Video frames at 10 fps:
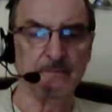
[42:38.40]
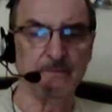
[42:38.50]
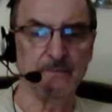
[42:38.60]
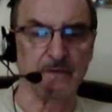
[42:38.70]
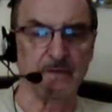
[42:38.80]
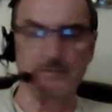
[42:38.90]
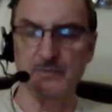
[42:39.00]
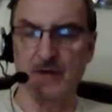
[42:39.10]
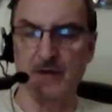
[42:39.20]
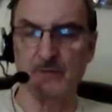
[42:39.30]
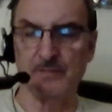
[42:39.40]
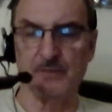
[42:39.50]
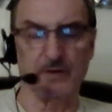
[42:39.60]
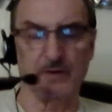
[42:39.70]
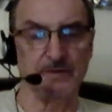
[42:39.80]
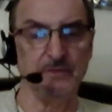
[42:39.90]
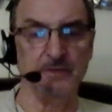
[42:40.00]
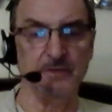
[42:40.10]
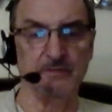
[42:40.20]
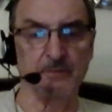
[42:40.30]
If you doubt before you
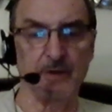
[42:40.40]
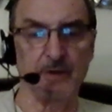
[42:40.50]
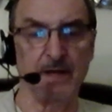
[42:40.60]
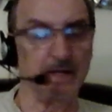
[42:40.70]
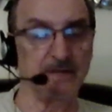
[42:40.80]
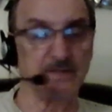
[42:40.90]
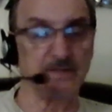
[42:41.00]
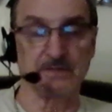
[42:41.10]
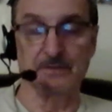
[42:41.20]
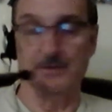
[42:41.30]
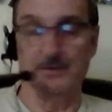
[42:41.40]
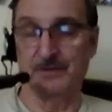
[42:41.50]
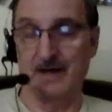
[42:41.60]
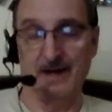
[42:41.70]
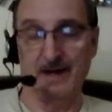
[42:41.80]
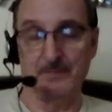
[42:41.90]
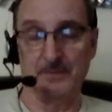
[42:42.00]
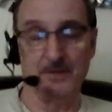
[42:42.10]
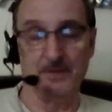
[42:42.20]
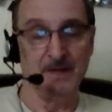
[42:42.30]
even pray, it isn't going to happen
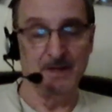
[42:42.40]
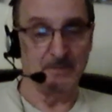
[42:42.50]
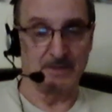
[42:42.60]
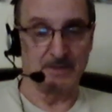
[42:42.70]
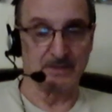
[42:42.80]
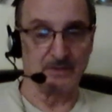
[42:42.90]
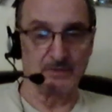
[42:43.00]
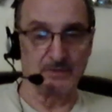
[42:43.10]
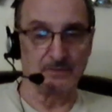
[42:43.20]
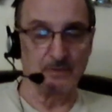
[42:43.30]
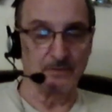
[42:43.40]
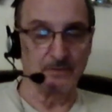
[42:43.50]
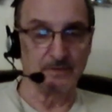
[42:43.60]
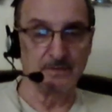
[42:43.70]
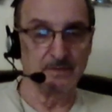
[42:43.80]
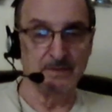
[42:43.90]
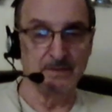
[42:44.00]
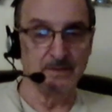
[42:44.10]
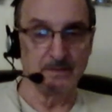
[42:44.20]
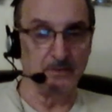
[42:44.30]
because the Lord
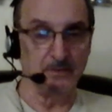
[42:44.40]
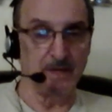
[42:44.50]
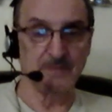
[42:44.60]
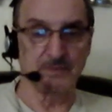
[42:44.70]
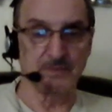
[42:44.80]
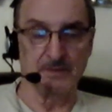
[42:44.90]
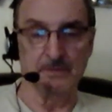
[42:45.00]
He won't answer you.